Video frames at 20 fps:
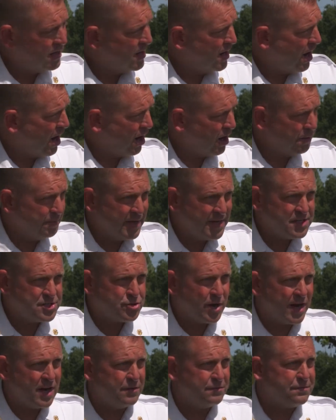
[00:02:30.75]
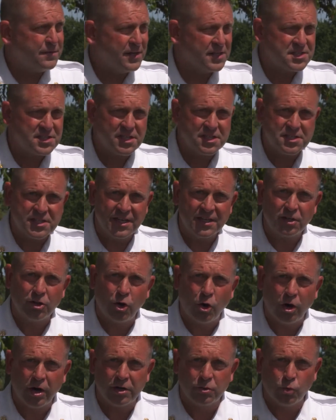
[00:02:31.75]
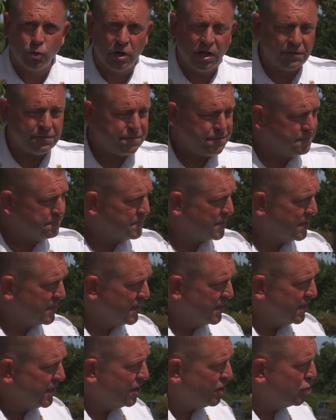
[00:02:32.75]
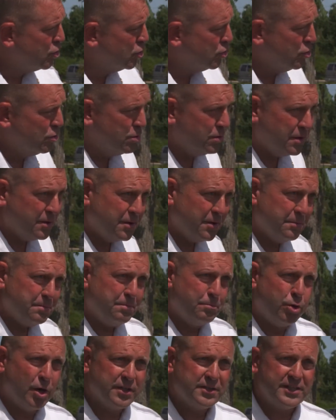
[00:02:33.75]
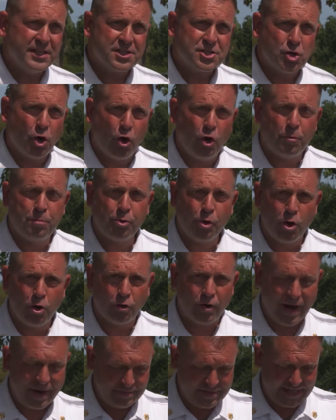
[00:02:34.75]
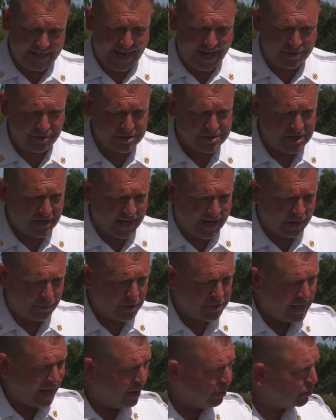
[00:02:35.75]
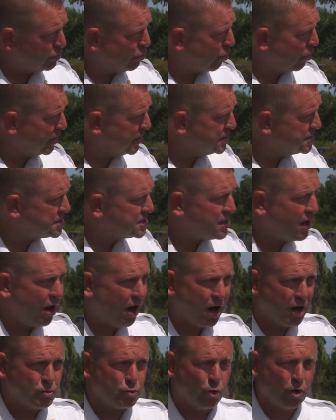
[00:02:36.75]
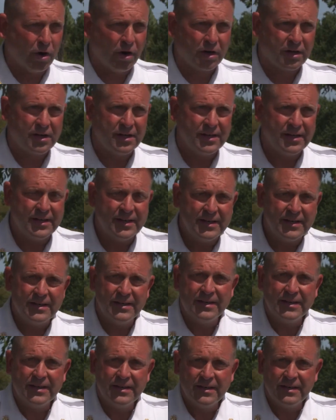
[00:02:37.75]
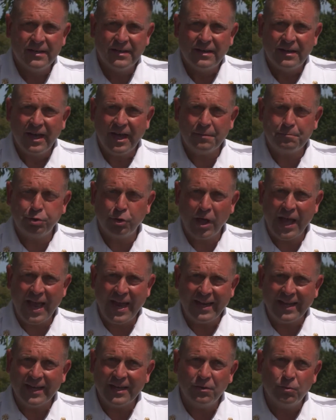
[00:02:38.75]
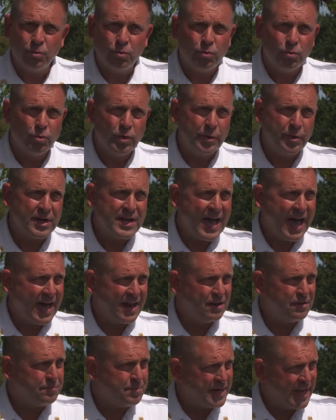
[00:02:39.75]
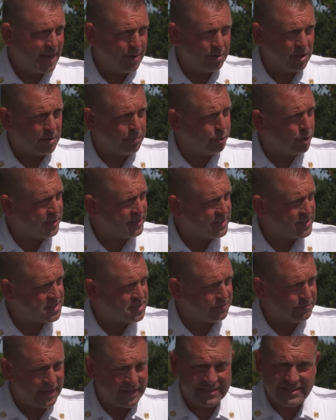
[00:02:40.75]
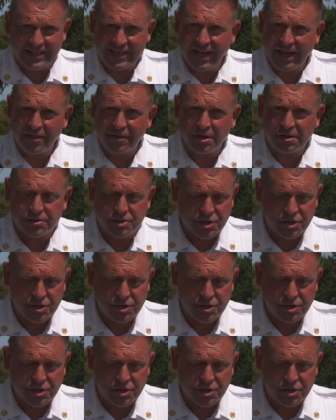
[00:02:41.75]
Our administrative assistant, Lauren Wolf, who put this whole program together today. Without Lauren's hard work and planning, we would not have been able to put this event together.